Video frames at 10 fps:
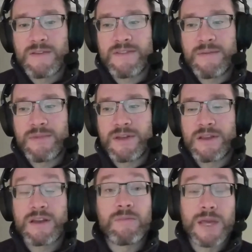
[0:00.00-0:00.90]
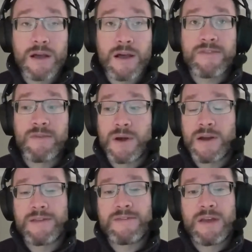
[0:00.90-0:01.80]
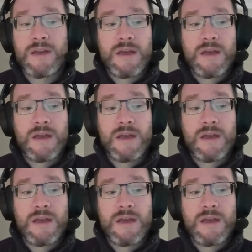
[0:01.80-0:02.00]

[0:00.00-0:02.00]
of something that can be customized,